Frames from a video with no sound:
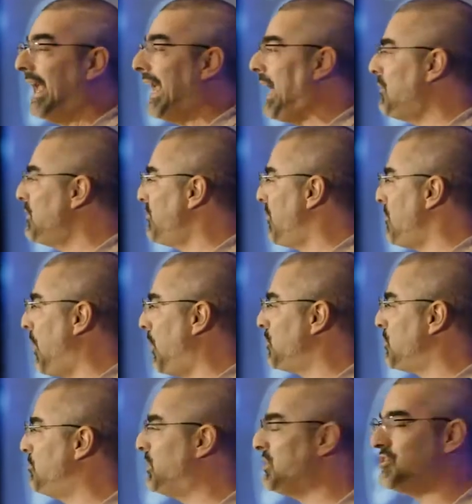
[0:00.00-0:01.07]
It was the
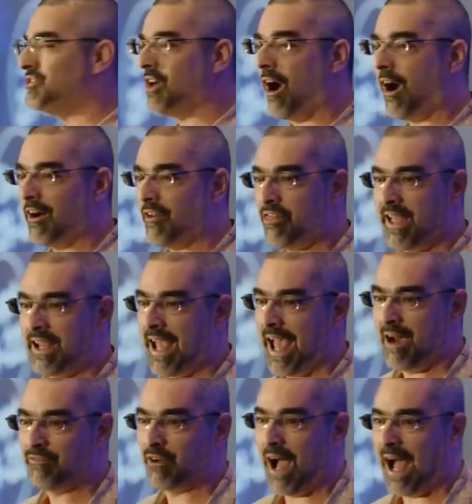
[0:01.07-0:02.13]
most bizarre thing
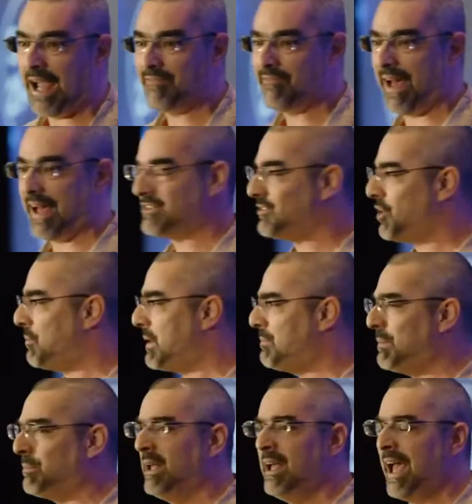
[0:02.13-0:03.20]
ever. I have asked so many
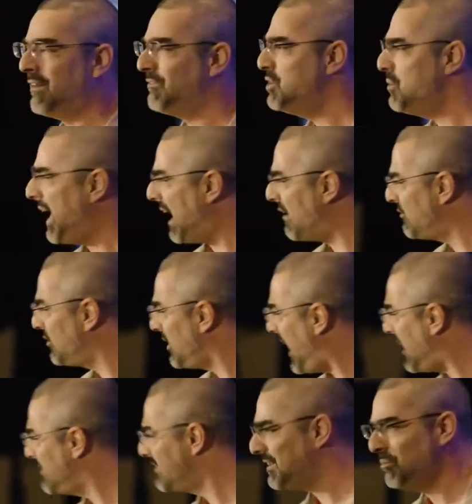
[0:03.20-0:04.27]
people, have you ever
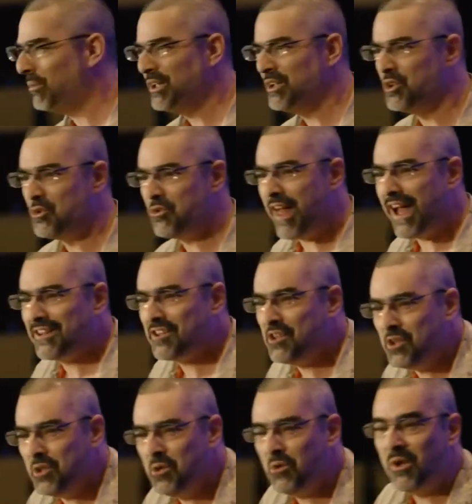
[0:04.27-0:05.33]
had someone do that to
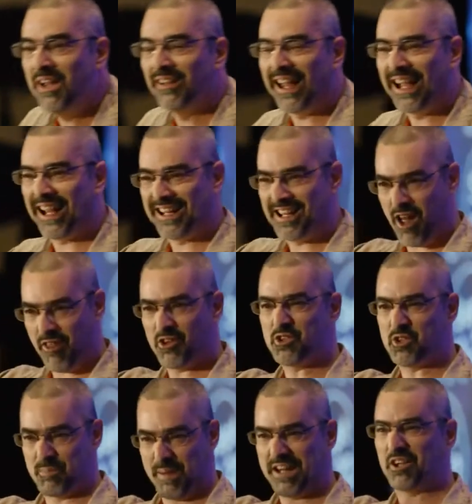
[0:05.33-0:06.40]
you? Like another
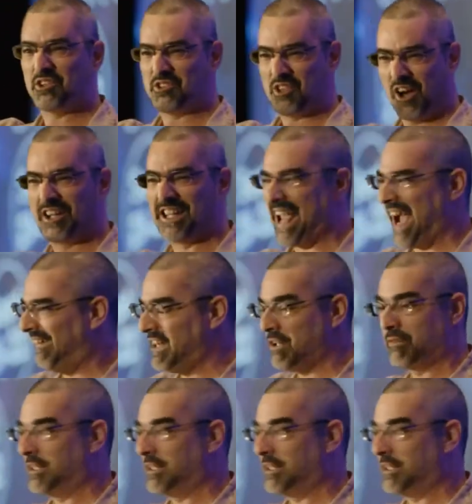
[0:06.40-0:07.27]
speaker start yelling?